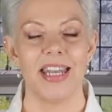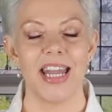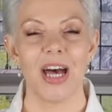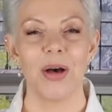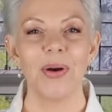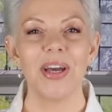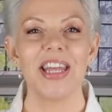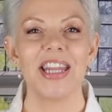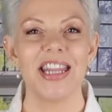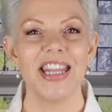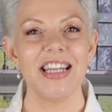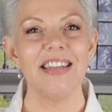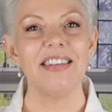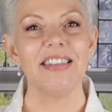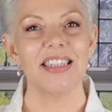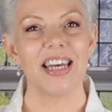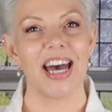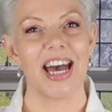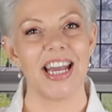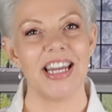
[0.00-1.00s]
Now,
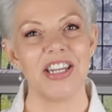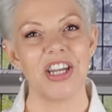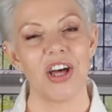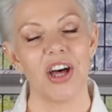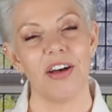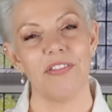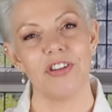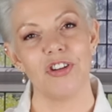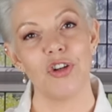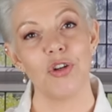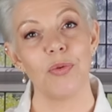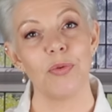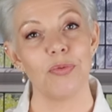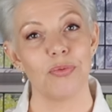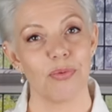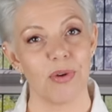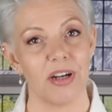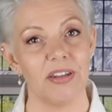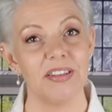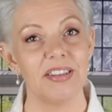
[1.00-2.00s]
this kind of jute
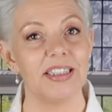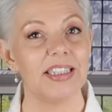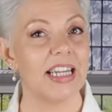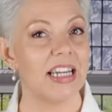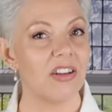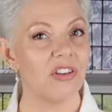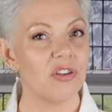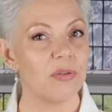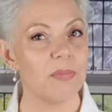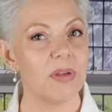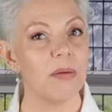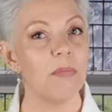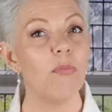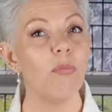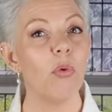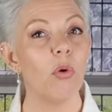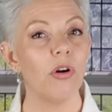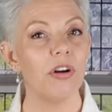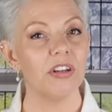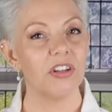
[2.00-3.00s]
rugs tend to be
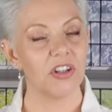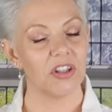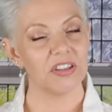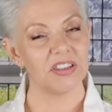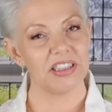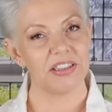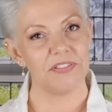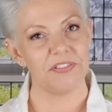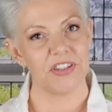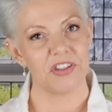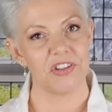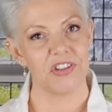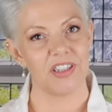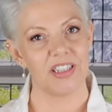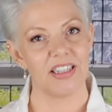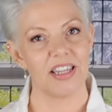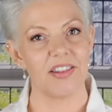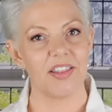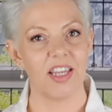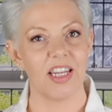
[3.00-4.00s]
more cost
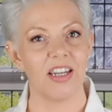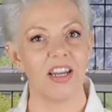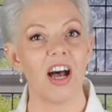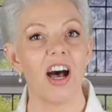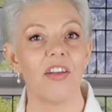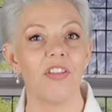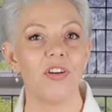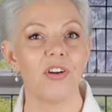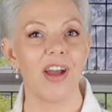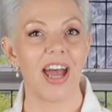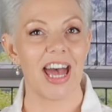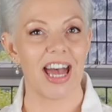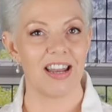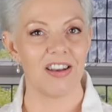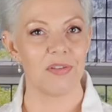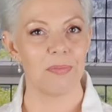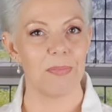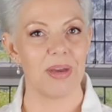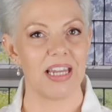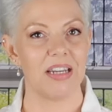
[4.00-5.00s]
efficient than other
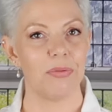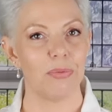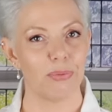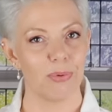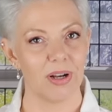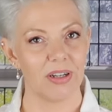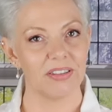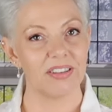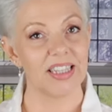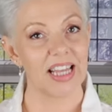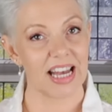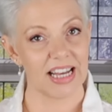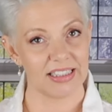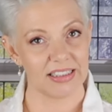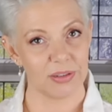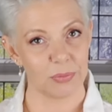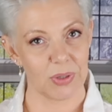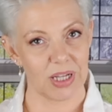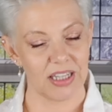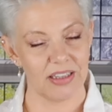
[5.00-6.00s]
handmade rugs
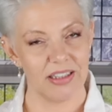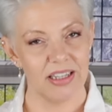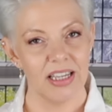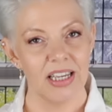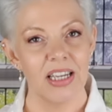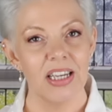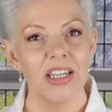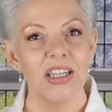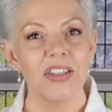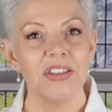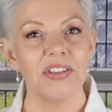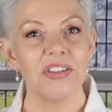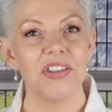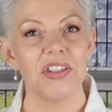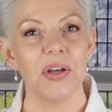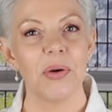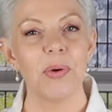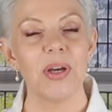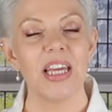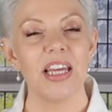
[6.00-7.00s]
as well.
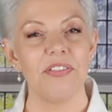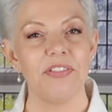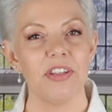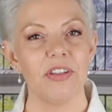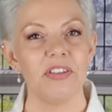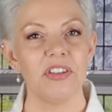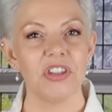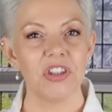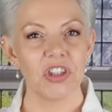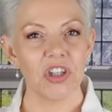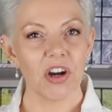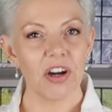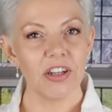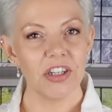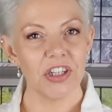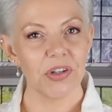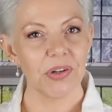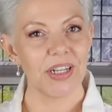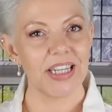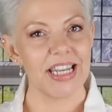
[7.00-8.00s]
So if you
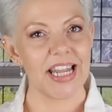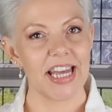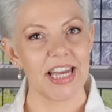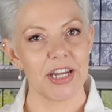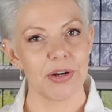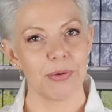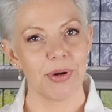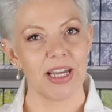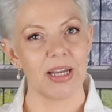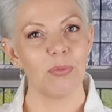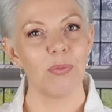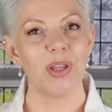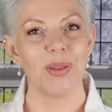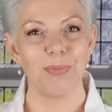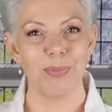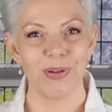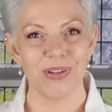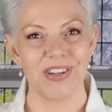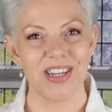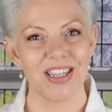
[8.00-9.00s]
start your layering with
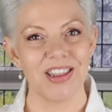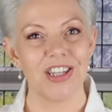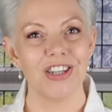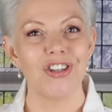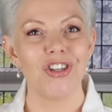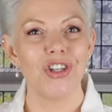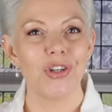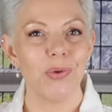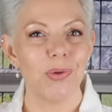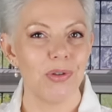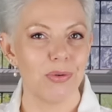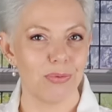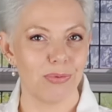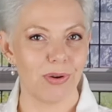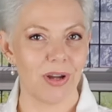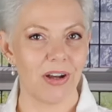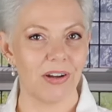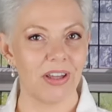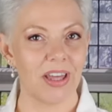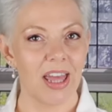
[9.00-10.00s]
putting the jute
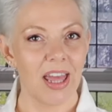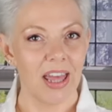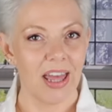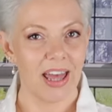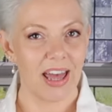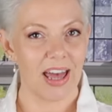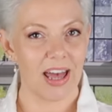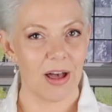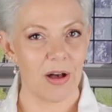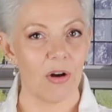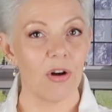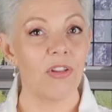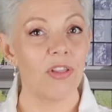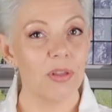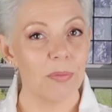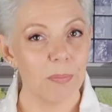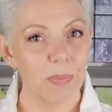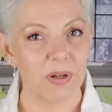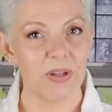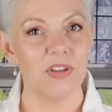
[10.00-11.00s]
rug on
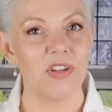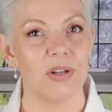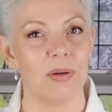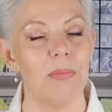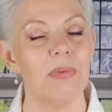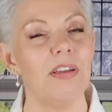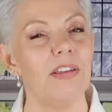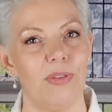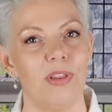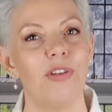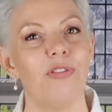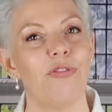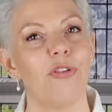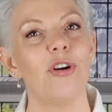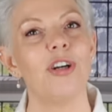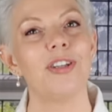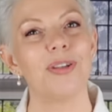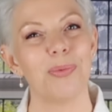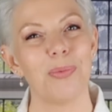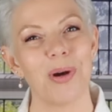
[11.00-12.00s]
the bottom, the
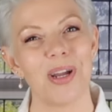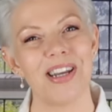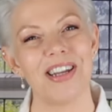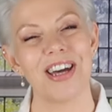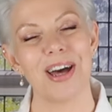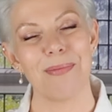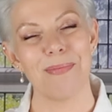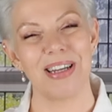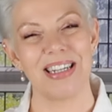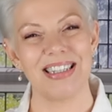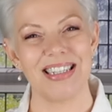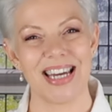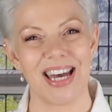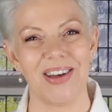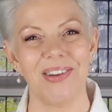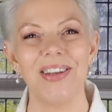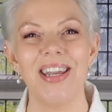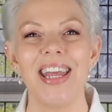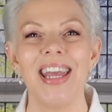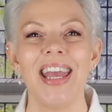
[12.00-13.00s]
first one coming
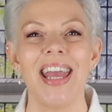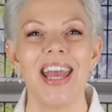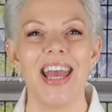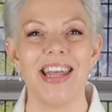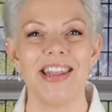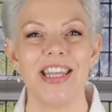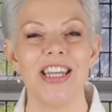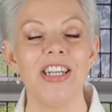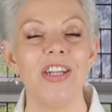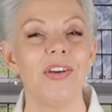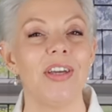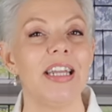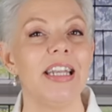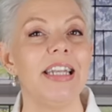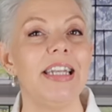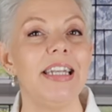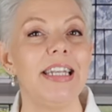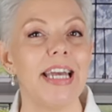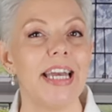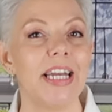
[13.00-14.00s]
down, and then you
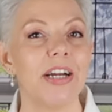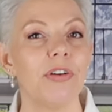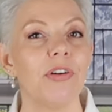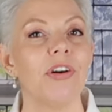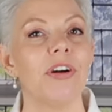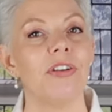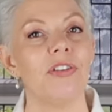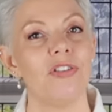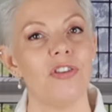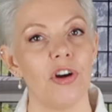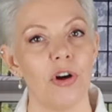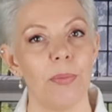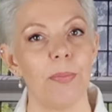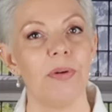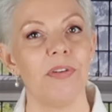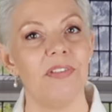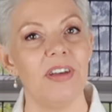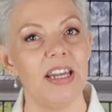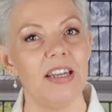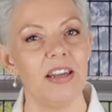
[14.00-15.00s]
can layer on top
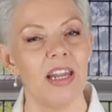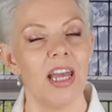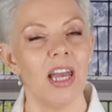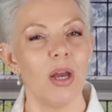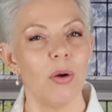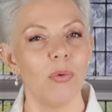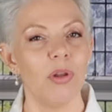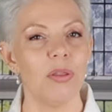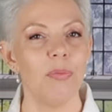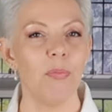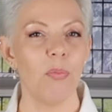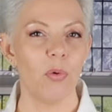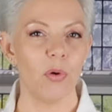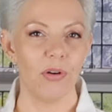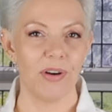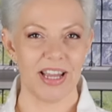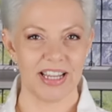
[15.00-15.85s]
of it with more